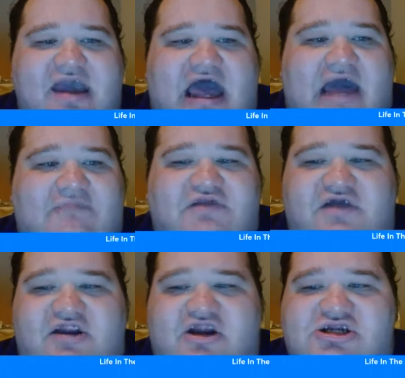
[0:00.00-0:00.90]
I'm just
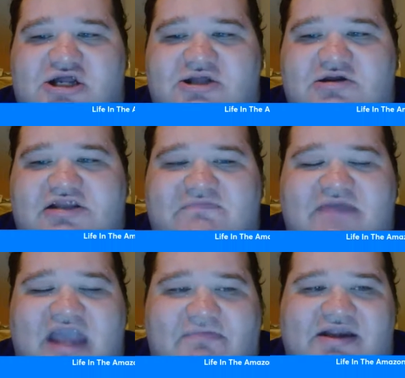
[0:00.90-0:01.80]
going to show you some
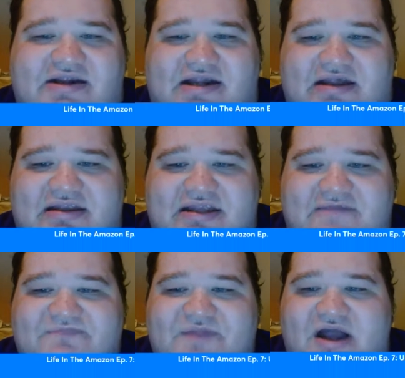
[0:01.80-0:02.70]
images
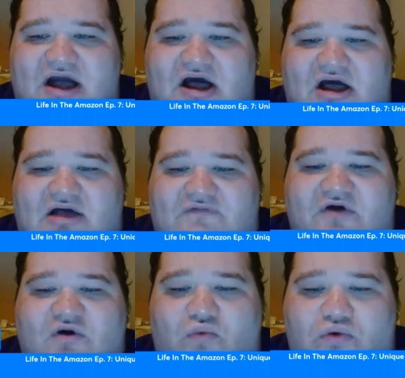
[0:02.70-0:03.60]

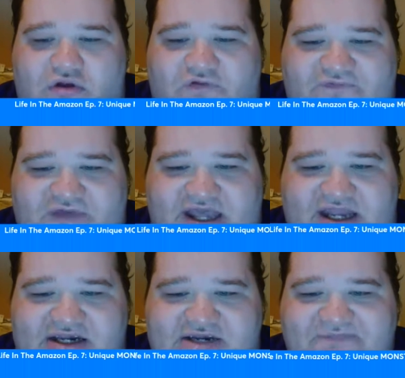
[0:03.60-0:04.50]
of
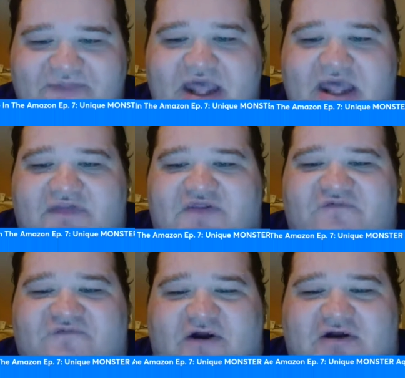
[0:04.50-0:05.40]
wolffish. The
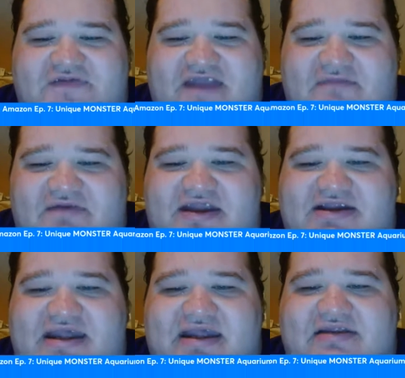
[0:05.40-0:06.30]
first image
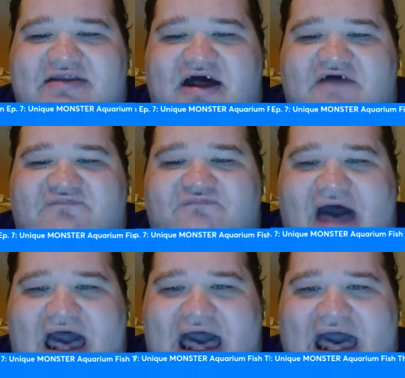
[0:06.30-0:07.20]
is of
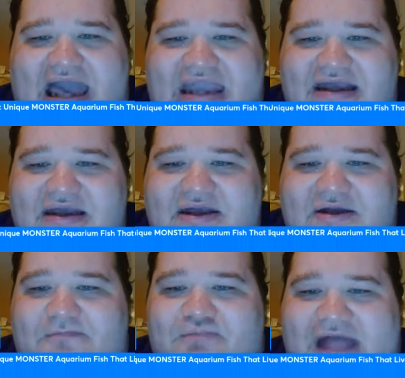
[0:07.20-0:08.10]
my
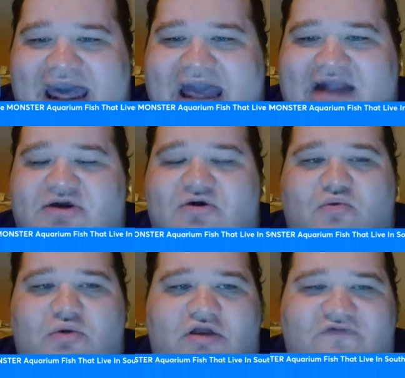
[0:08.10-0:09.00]
black
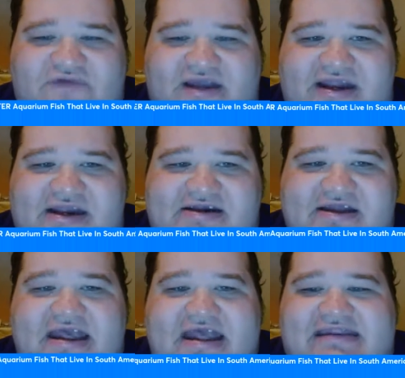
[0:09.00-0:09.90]
wolffish.
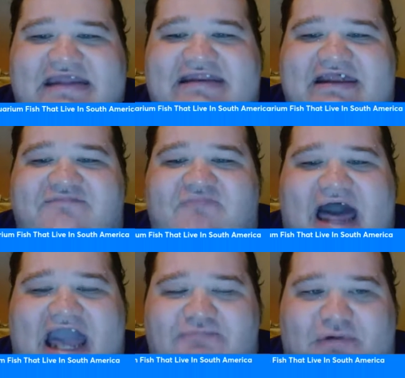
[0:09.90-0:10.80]
This is
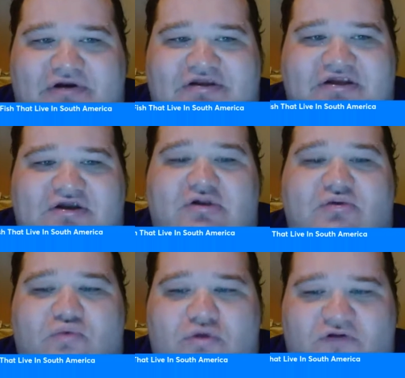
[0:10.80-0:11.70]
my personal
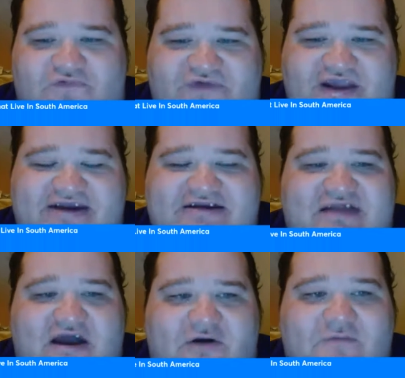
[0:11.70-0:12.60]
wolffish,
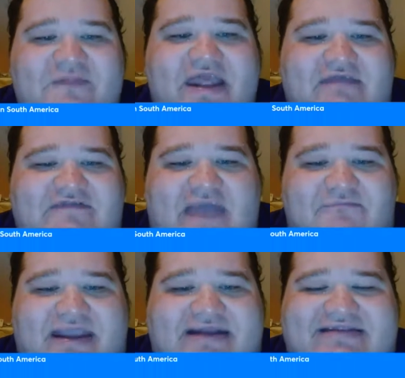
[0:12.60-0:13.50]
so that
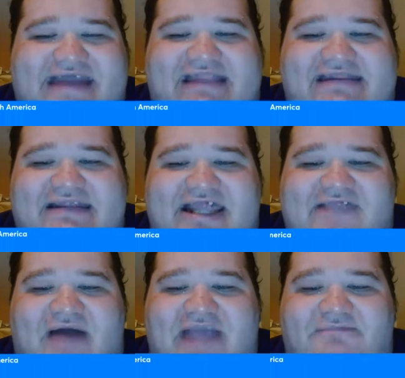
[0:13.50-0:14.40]
means that this is
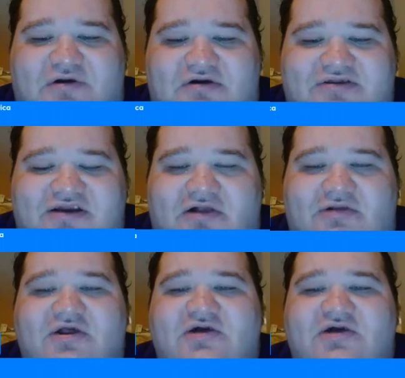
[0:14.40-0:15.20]
my personal